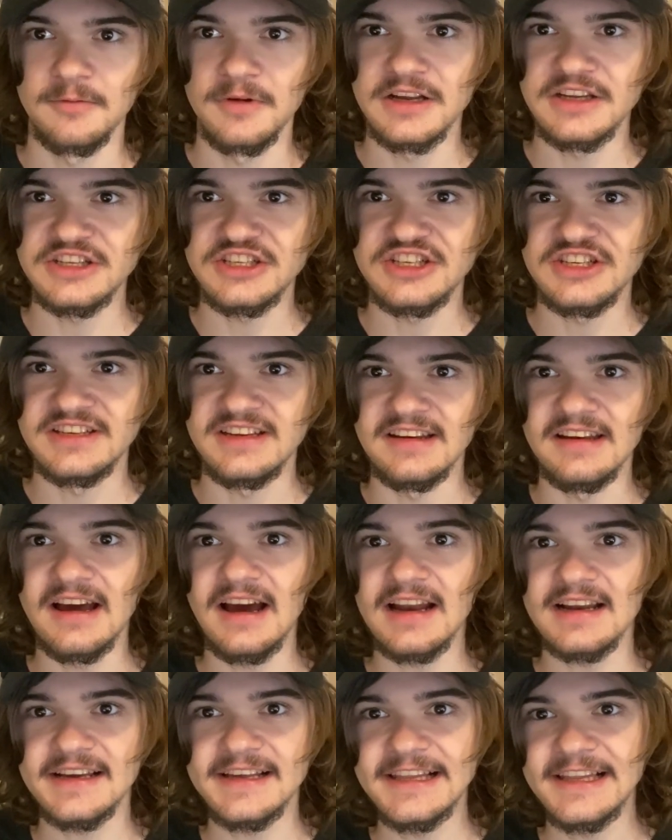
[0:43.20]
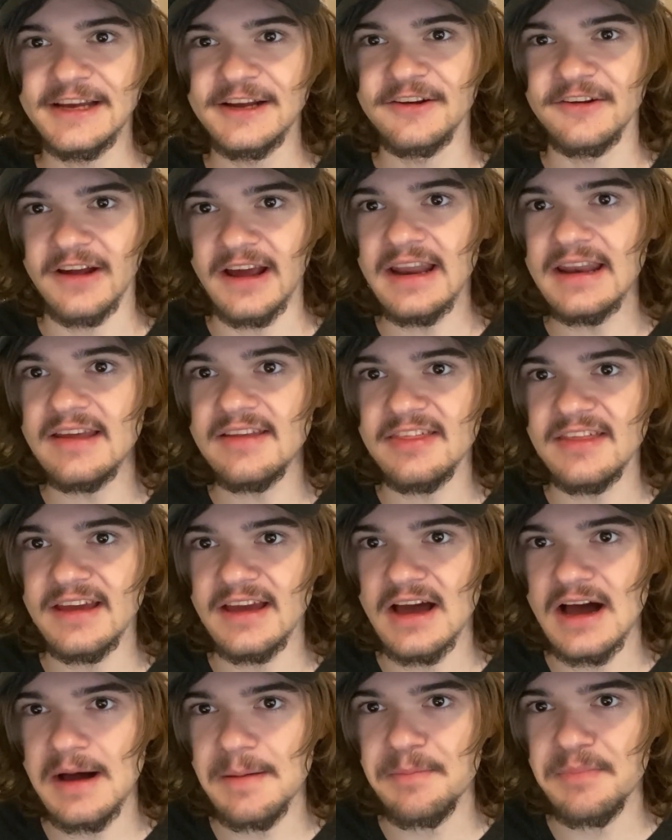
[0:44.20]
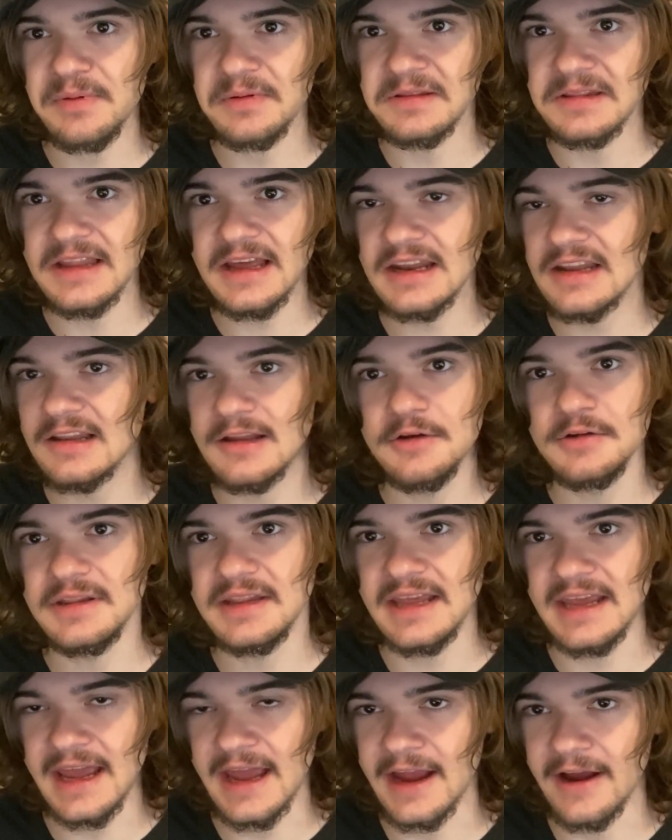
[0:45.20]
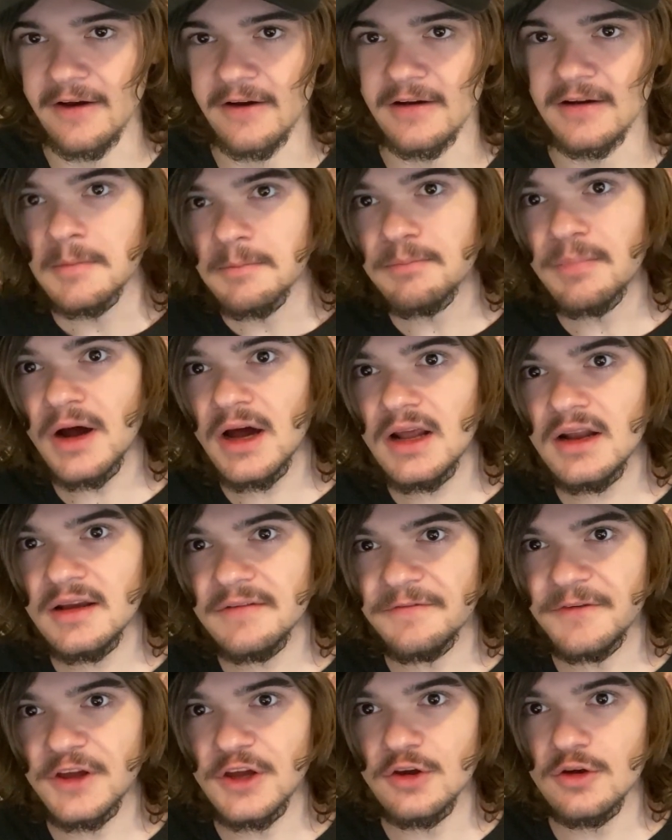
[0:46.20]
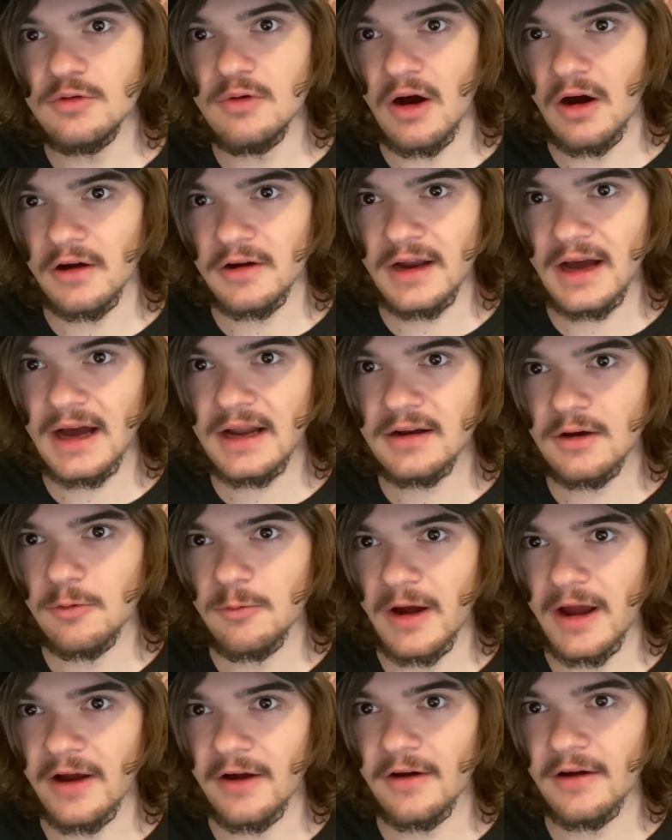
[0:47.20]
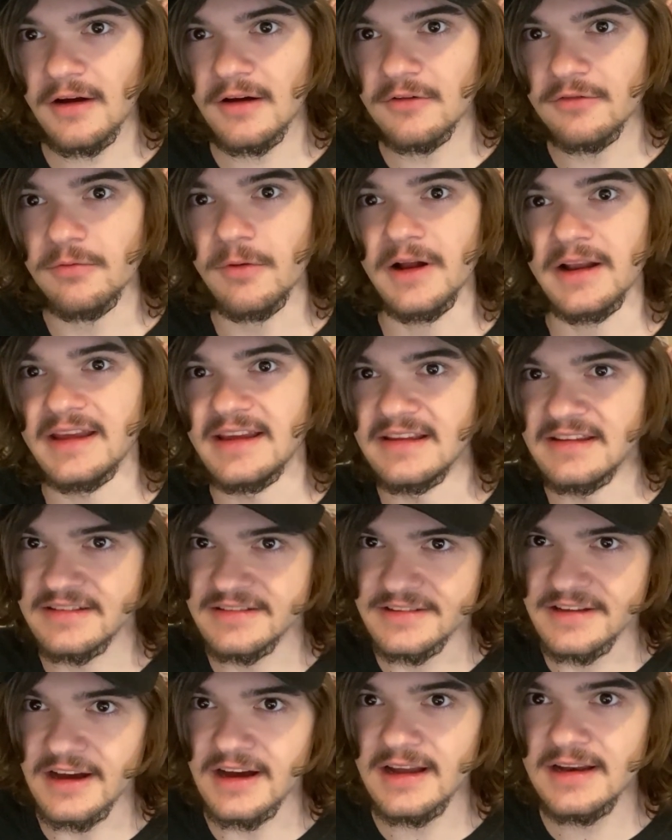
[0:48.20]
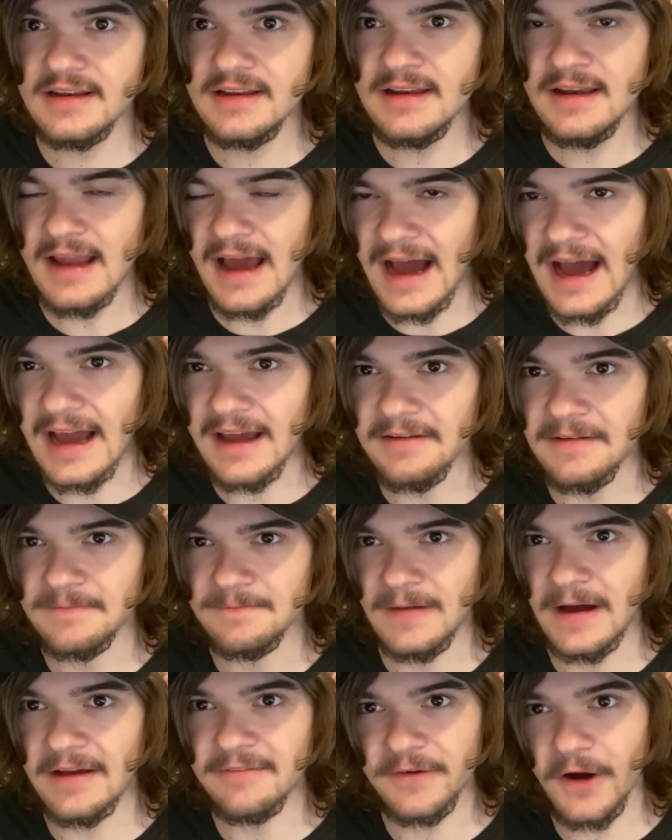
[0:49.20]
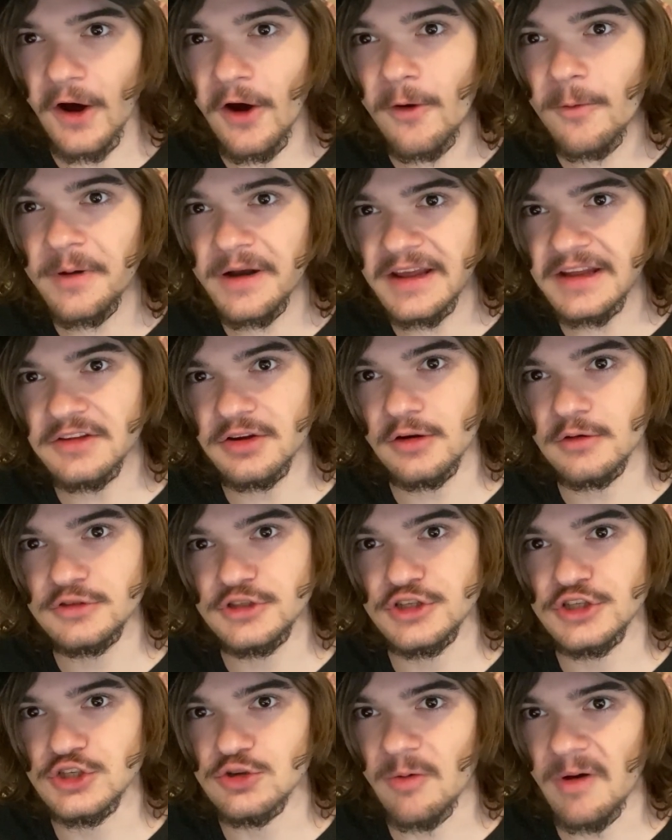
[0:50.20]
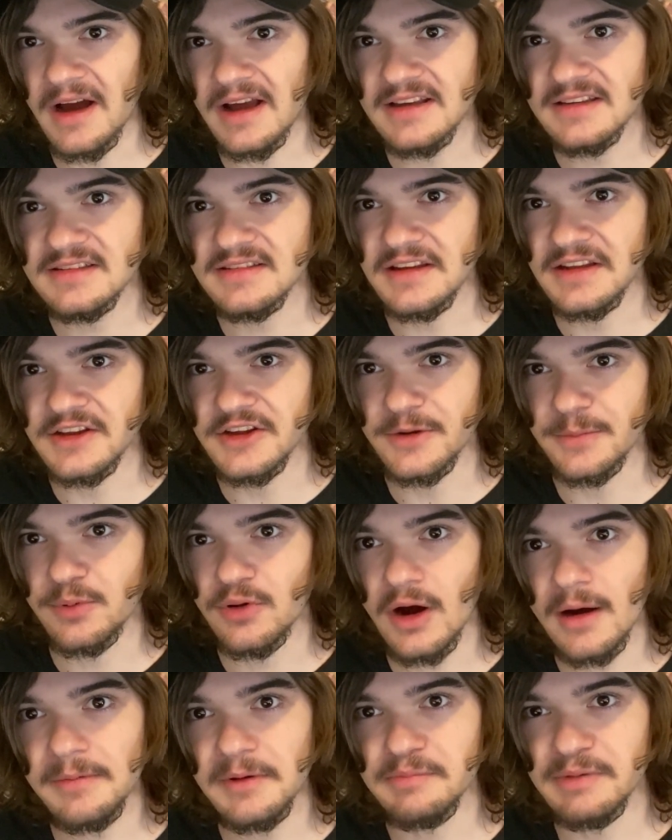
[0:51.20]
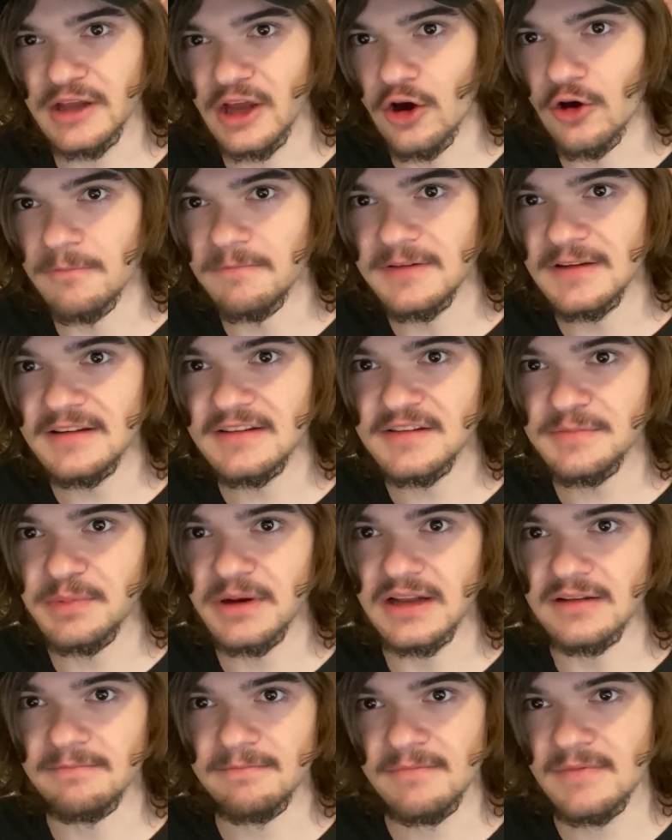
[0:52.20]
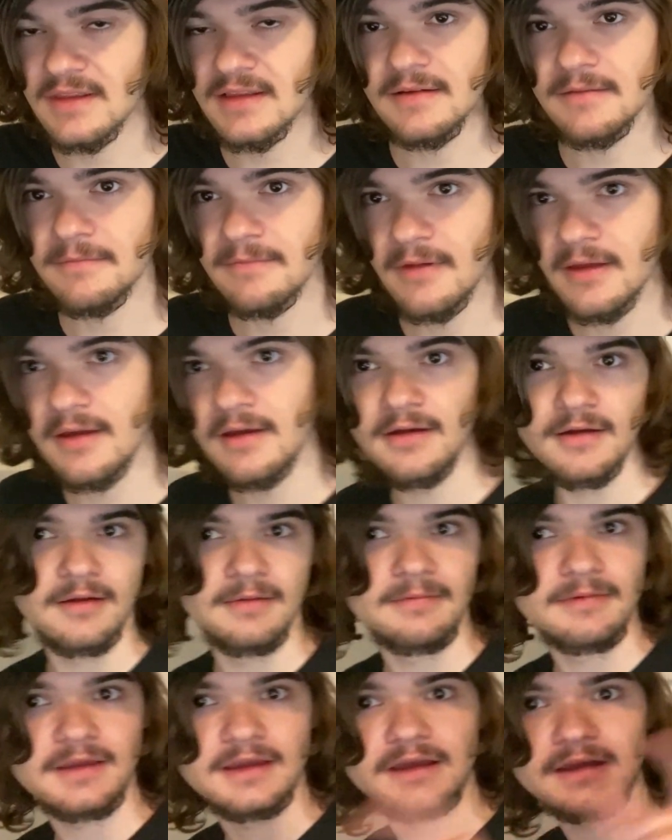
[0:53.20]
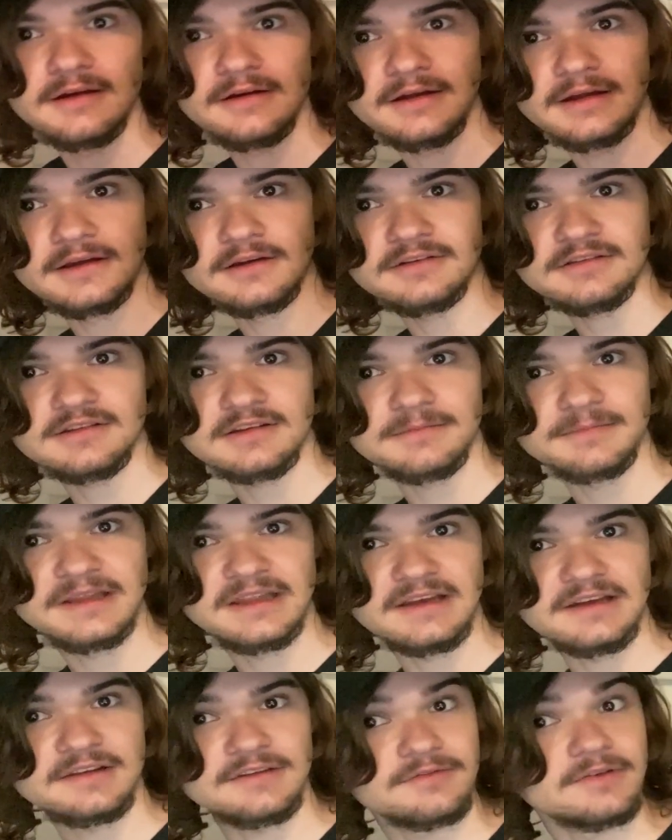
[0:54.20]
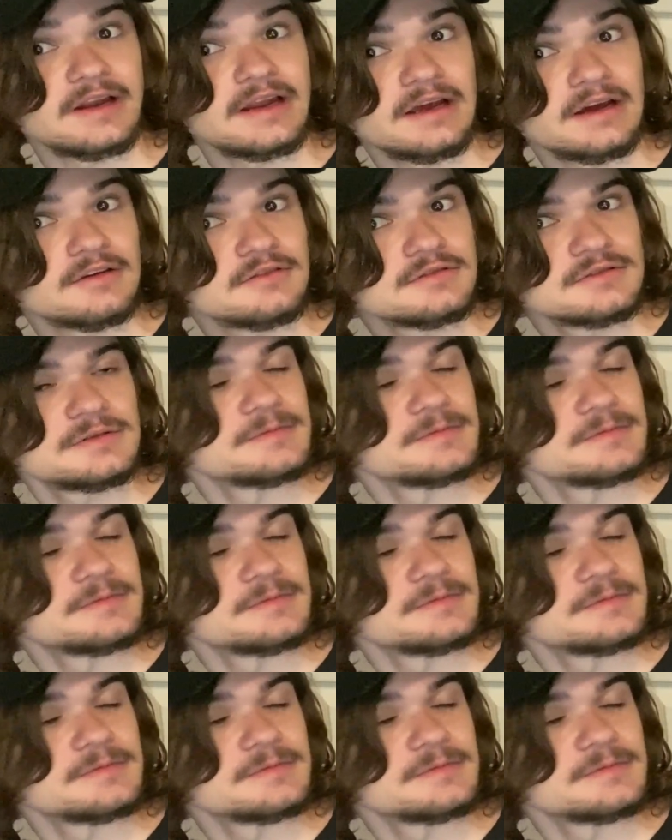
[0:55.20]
which did not clear anything up, let alone the air. But if you are not aware of what he's done, I've already told you twice, and you're probably hopeless, but here's some of these videos.